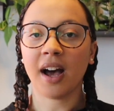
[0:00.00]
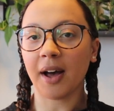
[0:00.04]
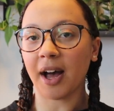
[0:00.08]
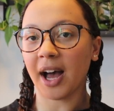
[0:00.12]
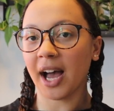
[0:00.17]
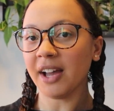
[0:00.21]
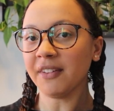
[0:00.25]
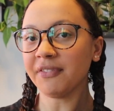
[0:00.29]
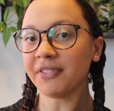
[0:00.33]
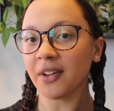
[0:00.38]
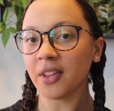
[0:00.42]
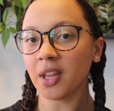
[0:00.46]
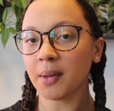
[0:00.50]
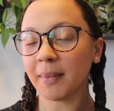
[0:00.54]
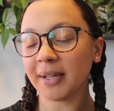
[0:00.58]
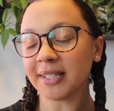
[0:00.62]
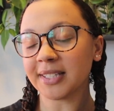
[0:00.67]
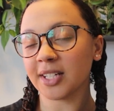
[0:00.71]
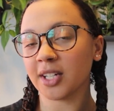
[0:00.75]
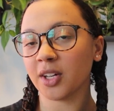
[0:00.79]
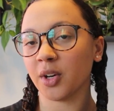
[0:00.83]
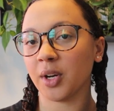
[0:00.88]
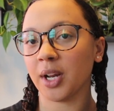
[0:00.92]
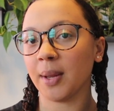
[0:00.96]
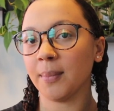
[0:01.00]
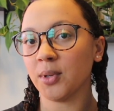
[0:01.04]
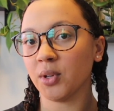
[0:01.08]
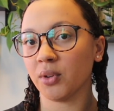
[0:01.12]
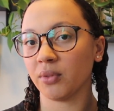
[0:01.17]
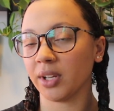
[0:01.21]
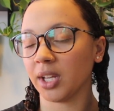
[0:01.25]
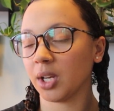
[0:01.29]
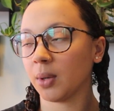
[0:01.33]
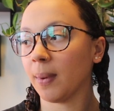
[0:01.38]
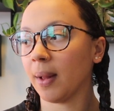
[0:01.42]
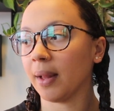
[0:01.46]
I found that my Syngonium do
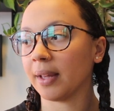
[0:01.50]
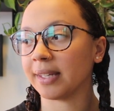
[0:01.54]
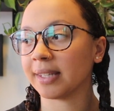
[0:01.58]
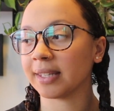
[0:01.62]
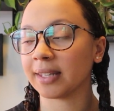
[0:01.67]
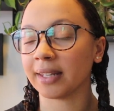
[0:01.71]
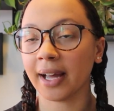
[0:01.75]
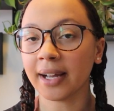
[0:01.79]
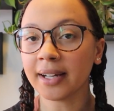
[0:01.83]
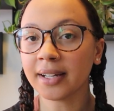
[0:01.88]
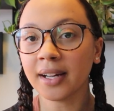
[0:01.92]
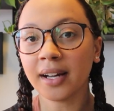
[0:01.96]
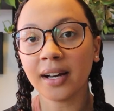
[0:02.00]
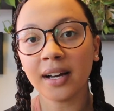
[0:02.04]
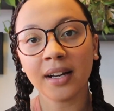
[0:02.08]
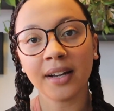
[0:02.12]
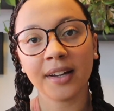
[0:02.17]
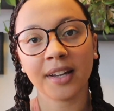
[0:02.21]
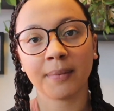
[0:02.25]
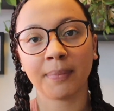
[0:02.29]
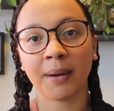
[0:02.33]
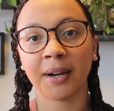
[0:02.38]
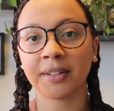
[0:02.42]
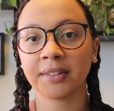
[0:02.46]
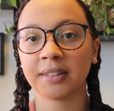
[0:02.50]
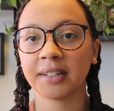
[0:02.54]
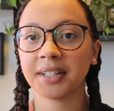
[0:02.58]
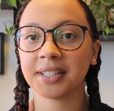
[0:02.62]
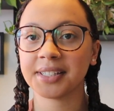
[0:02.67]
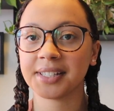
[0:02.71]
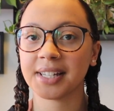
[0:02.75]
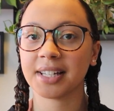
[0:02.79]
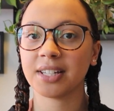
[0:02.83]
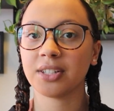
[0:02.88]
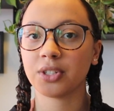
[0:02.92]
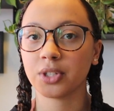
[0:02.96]
really well in leca, especially
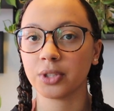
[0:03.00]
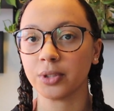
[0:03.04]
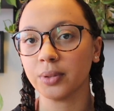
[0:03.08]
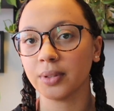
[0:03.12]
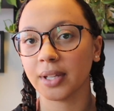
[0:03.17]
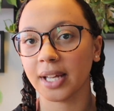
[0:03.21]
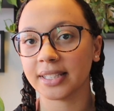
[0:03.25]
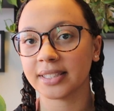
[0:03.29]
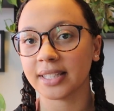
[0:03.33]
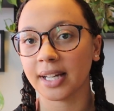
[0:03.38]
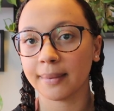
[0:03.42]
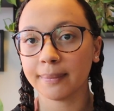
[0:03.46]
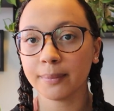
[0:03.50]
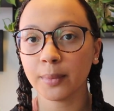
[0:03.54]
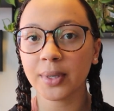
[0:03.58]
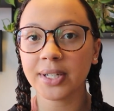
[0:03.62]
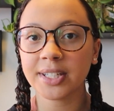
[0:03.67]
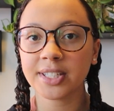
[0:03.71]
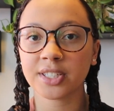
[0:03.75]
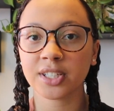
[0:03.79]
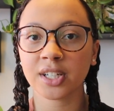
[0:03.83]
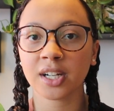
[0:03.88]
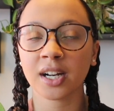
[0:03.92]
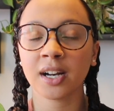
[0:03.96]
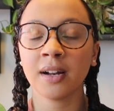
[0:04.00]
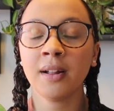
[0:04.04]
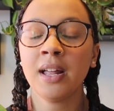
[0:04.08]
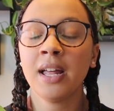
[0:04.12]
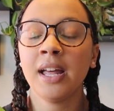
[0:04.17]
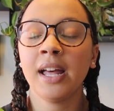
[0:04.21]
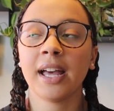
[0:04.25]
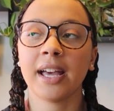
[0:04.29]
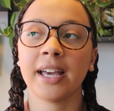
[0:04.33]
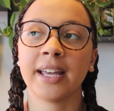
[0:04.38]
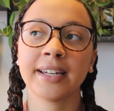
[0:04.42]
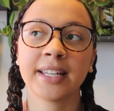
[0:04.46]
because they do like that moisture,
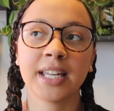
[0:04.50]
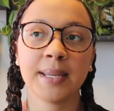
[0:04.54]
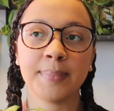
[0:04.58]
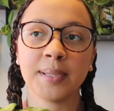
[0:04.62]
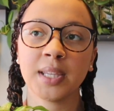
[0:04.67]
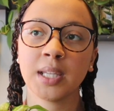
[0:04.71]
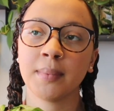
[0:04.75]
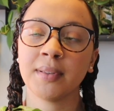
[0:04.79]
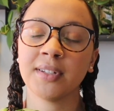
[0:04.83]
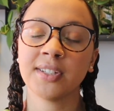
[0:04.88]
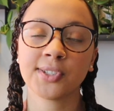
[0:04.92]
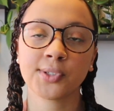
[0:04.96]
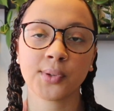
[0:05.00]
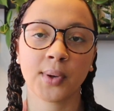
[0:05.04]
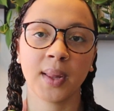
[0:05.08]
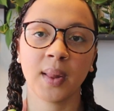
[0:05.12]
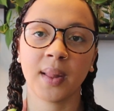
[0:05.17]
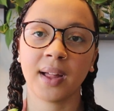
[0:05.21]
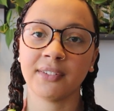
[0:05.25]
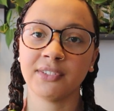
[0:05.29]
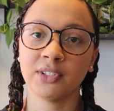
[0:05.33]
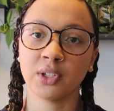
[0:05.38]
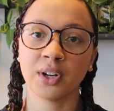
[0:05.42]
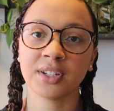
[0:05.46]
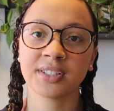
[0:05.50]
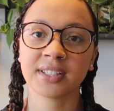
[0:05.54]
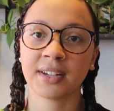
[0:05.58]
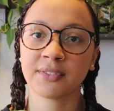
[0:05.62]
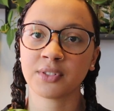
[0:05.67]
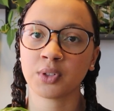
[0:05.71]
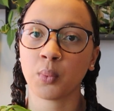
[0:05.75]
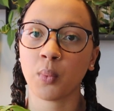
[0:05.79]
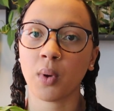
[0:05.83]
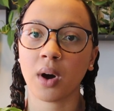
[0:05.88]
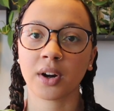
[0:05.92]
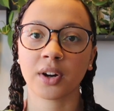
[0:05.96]
and keeping them in soil, I've noticed I have
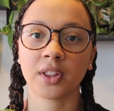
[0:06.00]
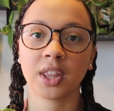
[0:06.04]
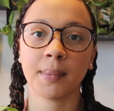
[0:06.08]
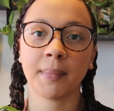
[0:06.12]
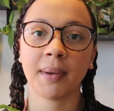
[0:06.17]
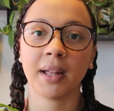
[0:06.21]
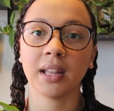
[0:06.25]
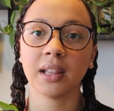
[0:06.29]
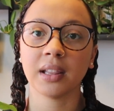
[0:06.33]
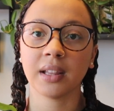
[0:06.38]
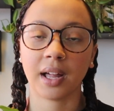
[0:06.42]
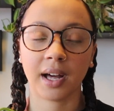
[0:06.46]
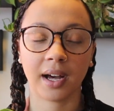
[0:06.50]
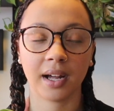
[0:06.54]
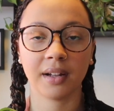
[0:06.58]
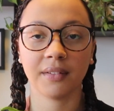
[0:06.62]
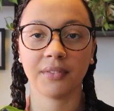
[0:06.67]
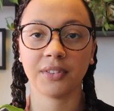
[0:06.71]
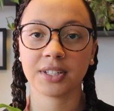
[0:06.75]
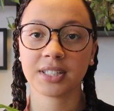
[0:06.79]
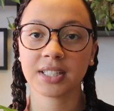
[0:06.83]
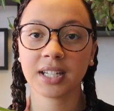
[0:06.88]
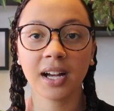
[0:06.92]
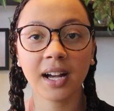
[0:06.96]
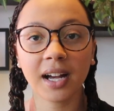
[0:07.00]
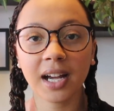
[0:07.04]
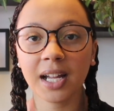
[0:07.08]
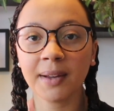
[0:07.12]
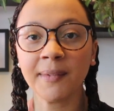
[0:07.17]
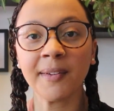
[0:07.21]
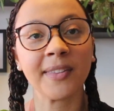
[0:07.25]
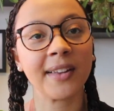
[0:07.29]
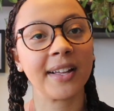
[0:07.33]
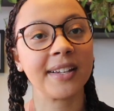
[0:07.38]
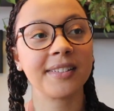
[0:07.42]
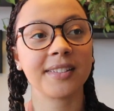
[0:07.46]
to water them a lot of the
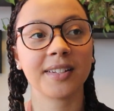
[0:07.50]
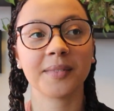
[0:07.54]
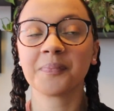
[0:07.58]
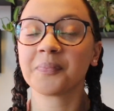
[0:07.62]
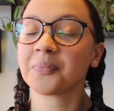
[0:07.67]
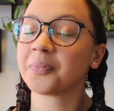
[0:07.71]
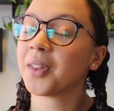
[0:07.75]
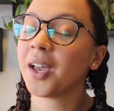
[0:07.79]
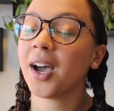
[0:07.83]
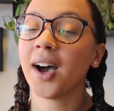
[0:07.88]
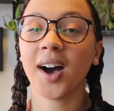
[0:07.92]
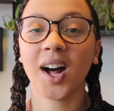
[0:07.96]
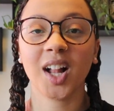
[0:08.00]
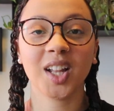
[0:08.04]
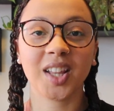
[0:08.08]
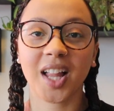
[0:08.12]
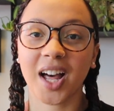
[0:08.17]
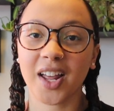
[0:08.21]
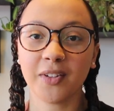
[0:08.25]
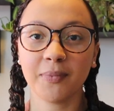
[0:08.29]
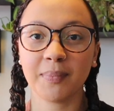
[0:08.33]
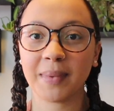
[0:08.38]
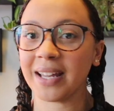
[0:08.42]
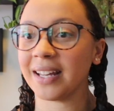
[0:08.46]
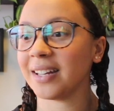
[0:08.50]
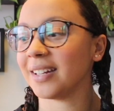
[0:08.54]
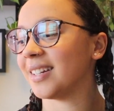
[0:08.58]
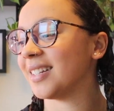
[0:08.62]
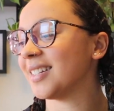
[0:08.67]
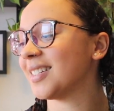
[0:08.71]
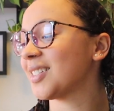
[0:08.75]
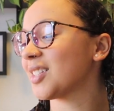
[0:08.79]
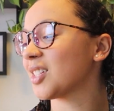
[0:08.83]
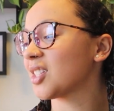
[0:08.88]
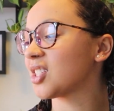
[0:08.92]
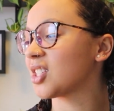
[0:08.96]
time, and that's a lot of
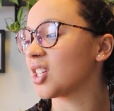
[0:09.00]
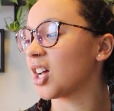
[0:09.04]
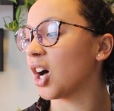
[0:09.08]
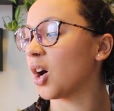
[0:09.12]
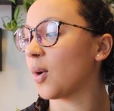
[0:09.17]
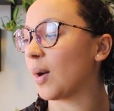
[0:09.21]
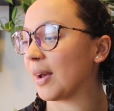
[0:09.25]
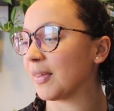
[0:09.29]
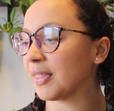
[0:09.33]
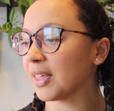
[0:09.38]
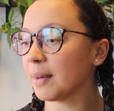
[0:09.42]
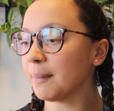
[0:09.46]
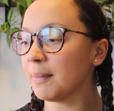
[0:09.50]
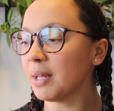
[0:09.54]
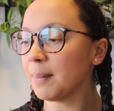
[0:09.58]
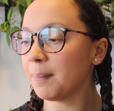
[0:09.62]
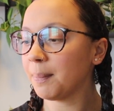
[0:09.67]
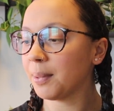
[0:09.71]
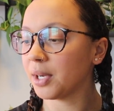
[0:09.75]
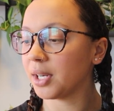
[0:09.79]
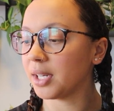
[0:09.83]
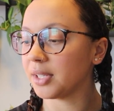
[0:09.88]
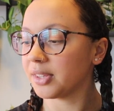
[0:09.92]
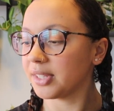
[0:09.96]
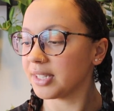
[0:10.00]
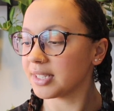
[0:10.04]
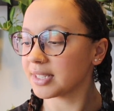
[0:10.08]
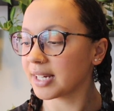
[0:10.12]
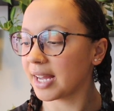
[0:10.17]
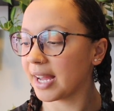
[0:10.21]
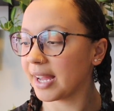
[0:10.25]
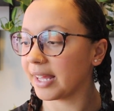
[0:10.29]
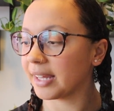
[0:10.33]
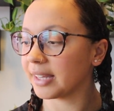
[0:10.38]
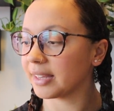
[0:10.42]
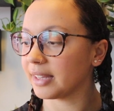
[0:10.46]
maintenance. So I think I'm gonna put this
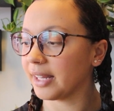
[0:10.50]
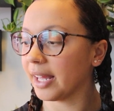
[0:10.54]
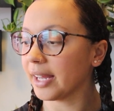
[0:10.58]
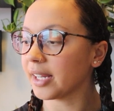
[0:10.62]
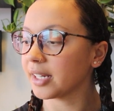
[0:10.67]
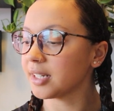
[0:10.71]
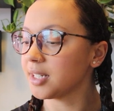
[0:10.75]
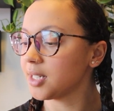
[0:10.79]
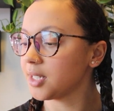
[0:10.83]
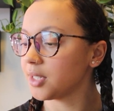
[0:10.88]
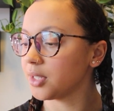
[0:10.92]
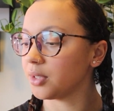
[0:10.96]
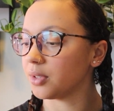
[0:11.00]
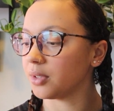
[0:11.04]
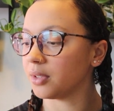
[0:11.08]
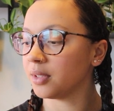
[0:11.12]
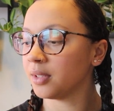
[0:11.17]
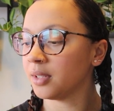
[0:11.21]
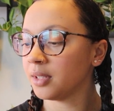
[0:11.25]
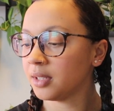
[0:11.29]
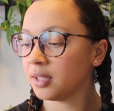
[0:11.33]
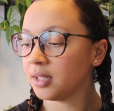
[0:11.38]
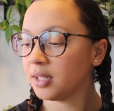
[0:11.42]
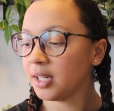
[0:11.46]
guy in leca soon.